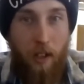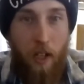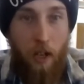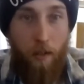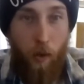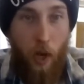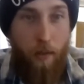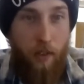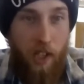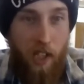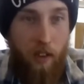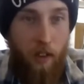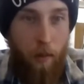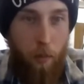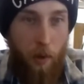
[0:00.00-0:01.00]
If you haven't
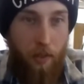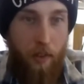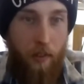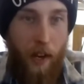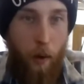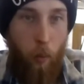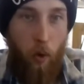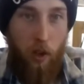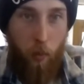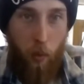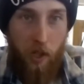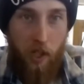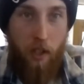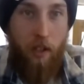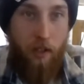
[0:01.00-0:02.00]
eaten them within that 1
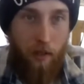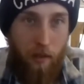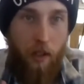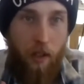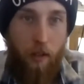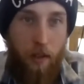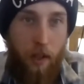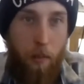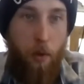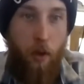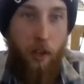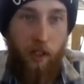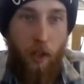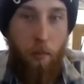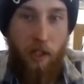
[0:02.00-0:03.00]
week, consider
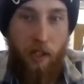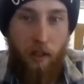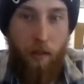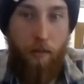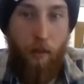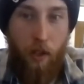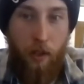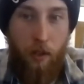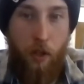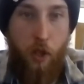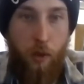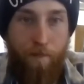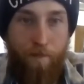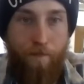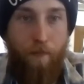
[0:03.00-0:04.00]
putting them into the
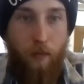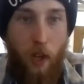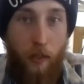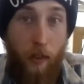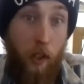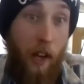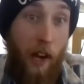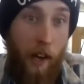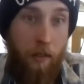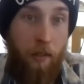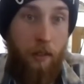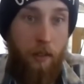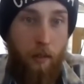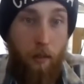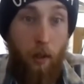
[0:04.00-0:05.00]
fridge and they'll last
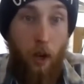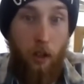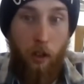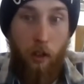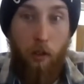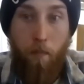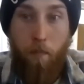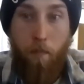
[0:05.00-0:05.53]
longer.